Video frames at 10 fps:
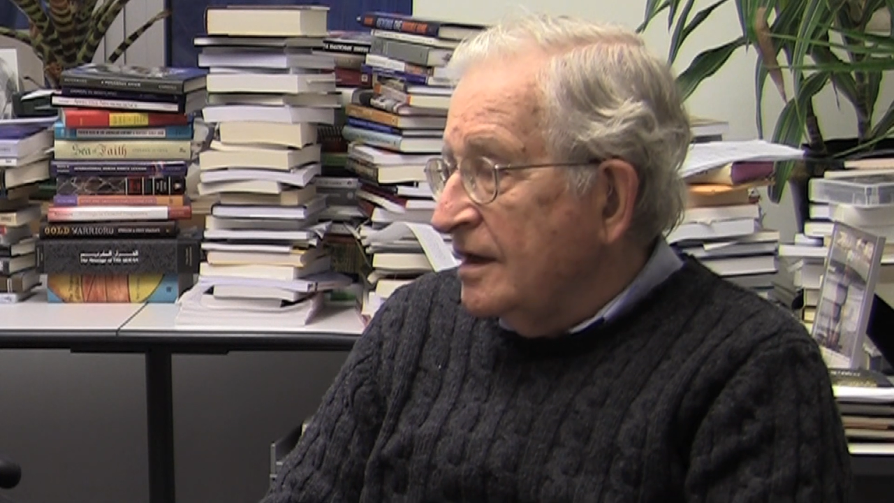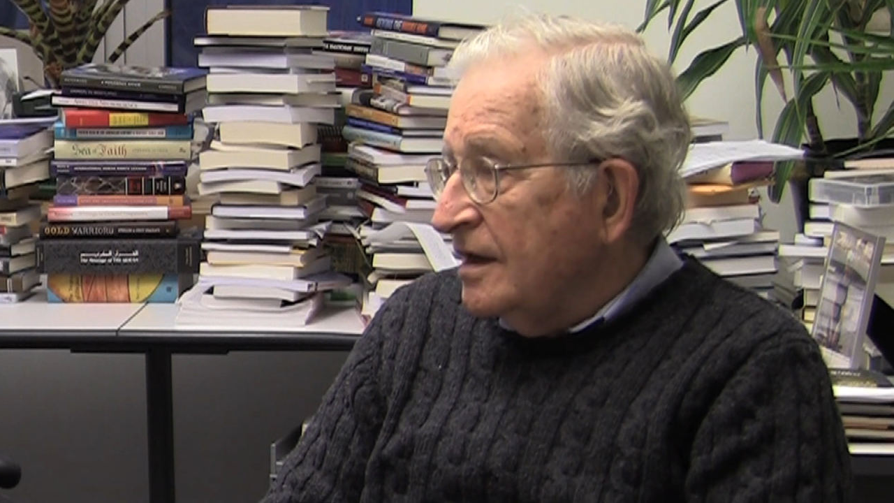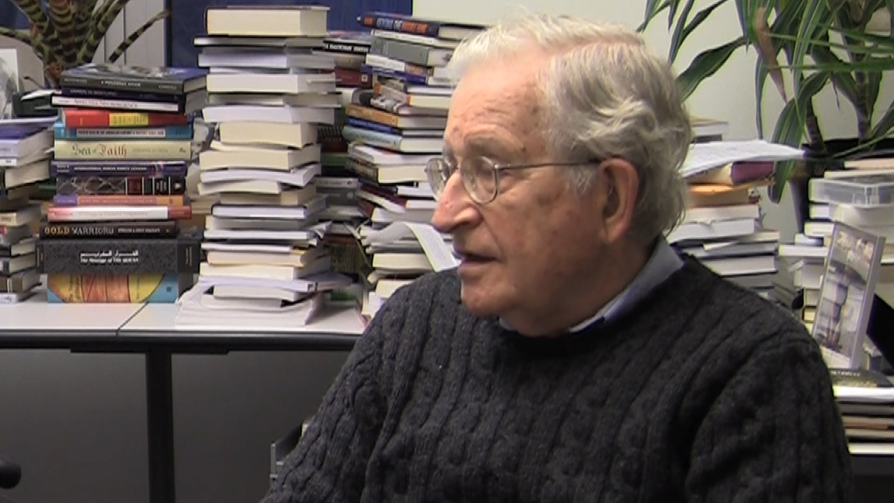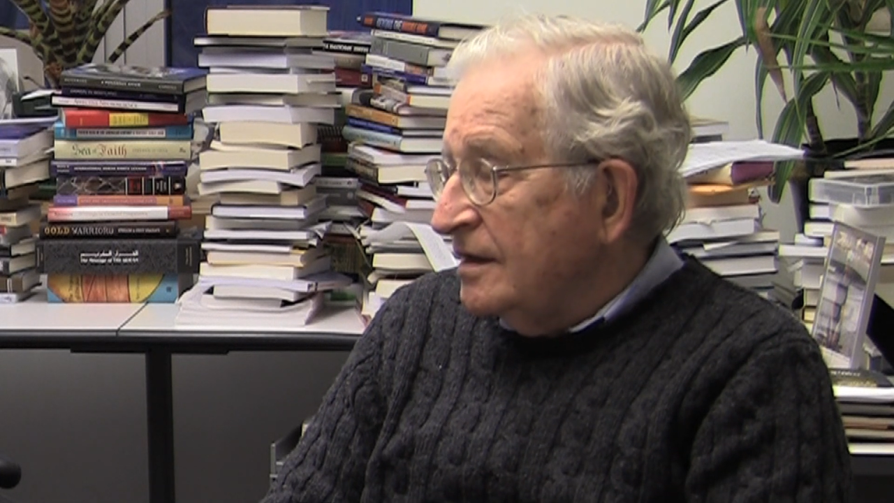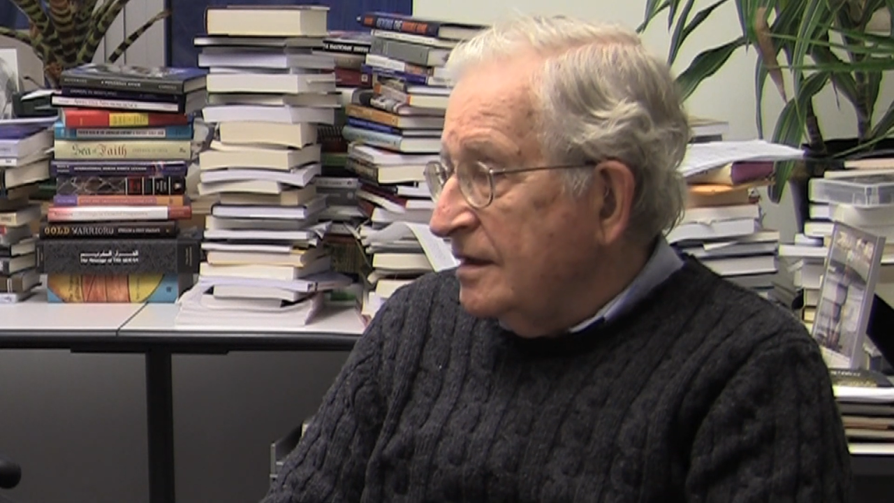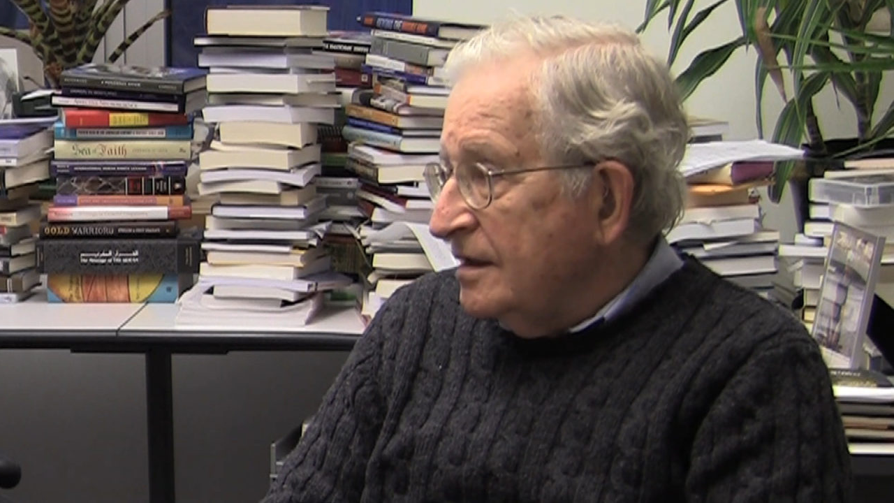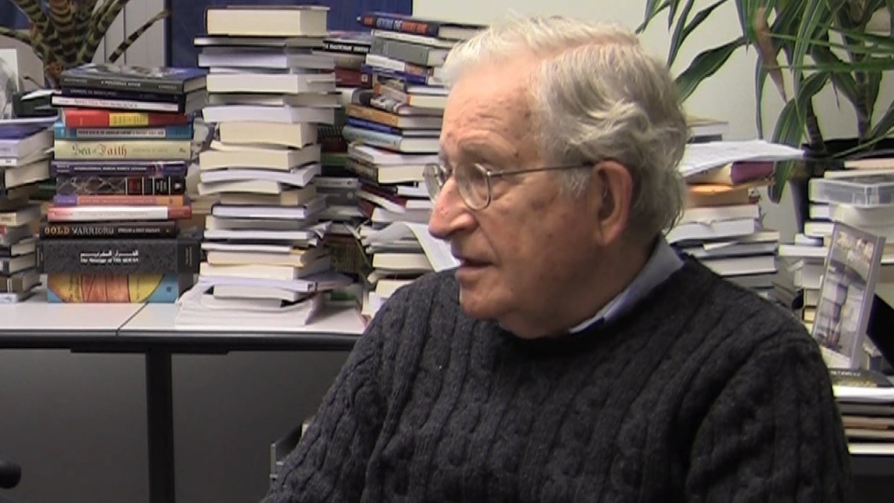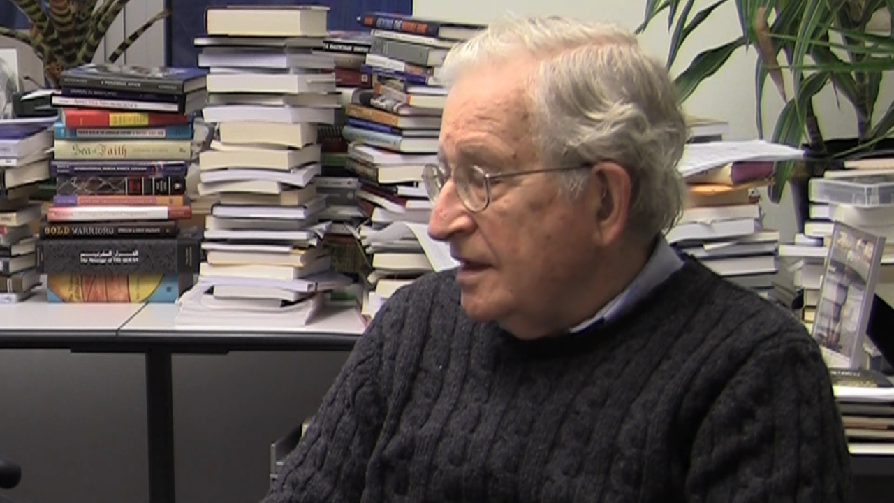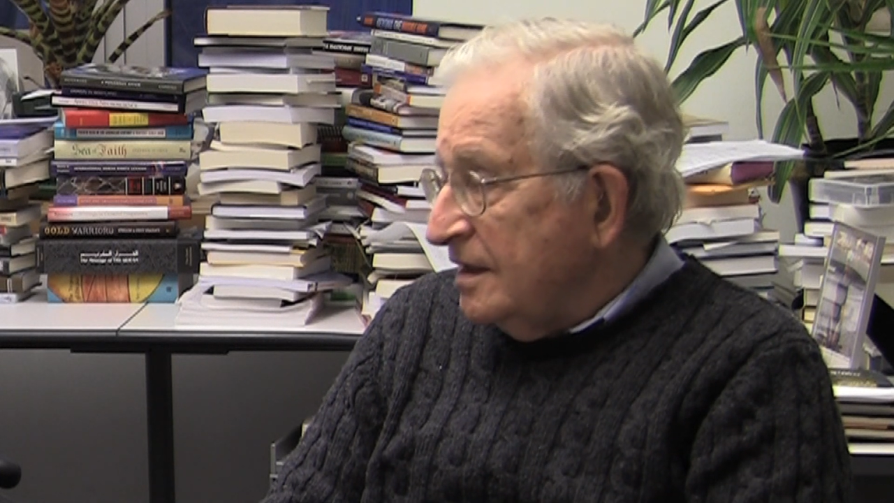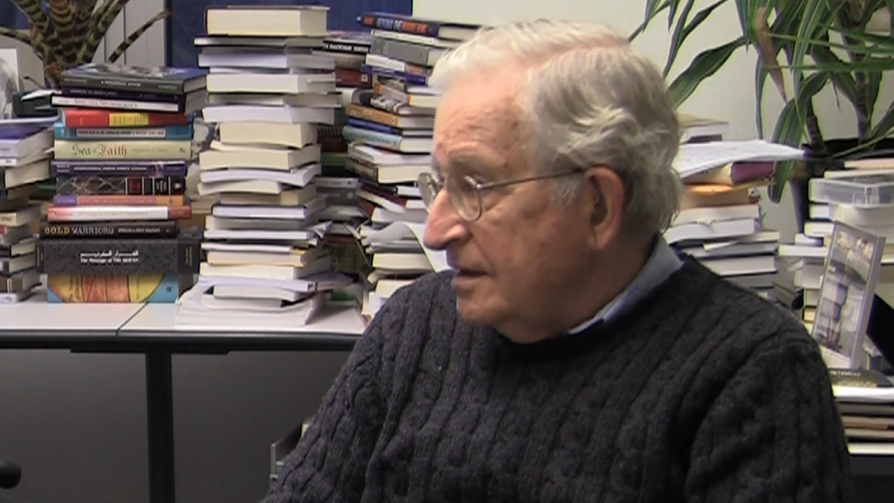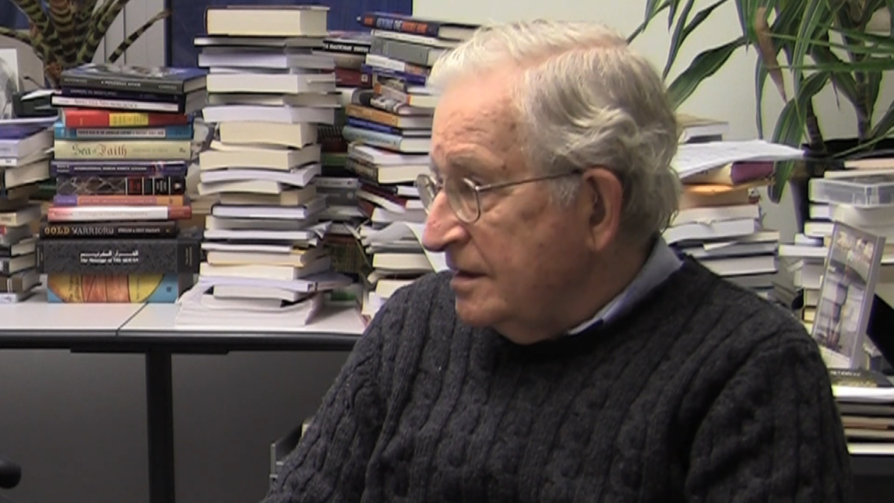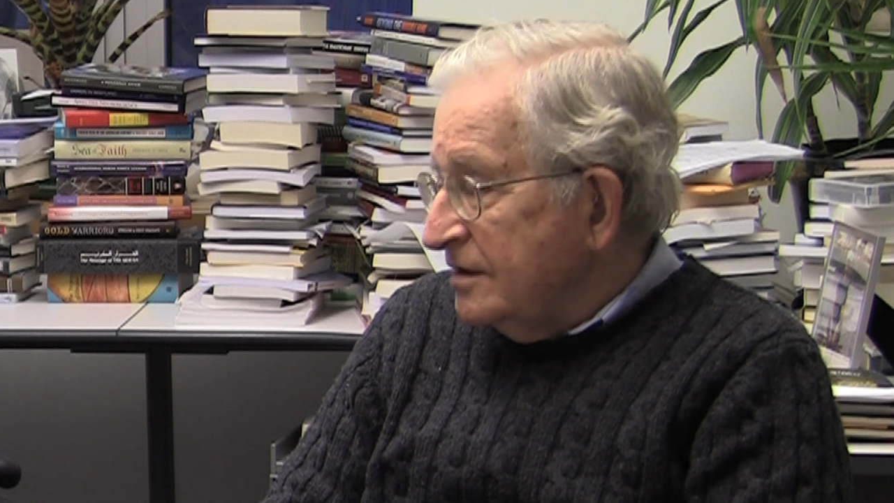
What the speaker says: And they